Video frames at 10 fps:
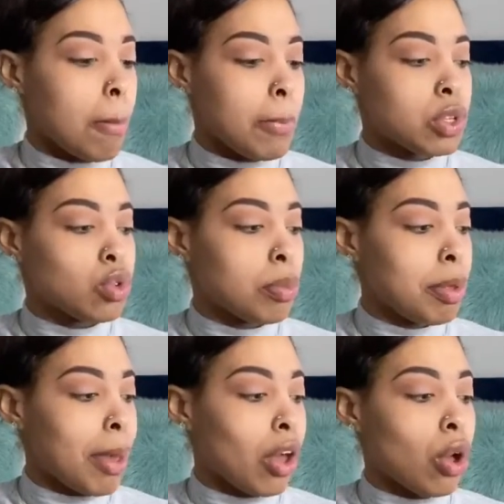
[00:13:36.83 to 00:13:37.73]
It's normally
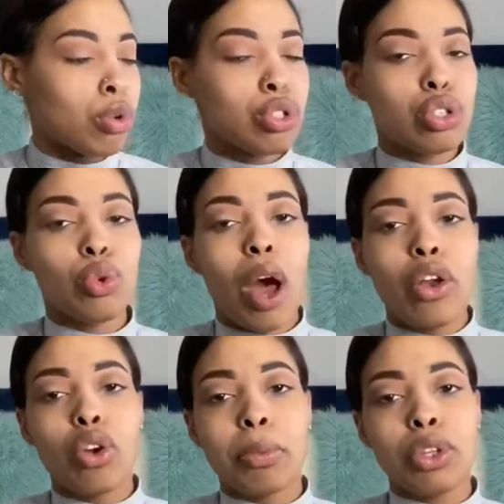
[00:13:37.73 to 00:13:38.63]
my go-to. I
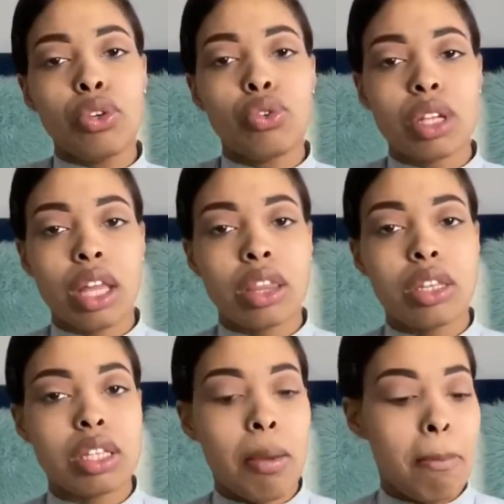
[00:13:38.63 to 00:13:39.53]
normally use like
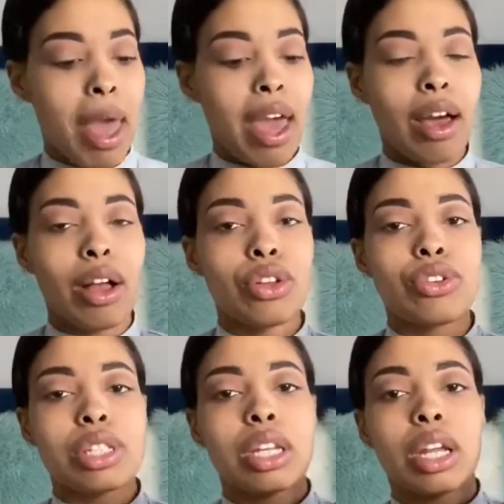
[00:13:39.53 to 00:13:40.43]
just the matte
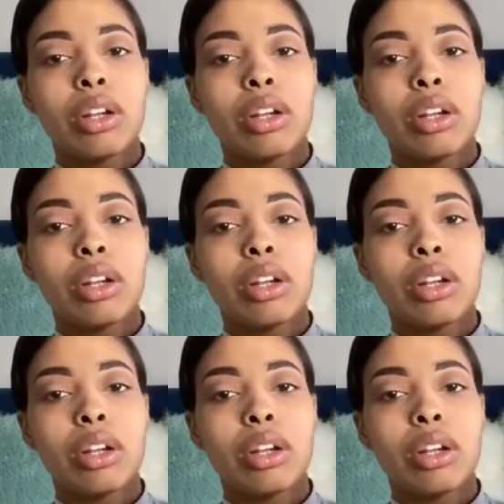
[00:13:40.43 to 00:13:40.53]
colors in there,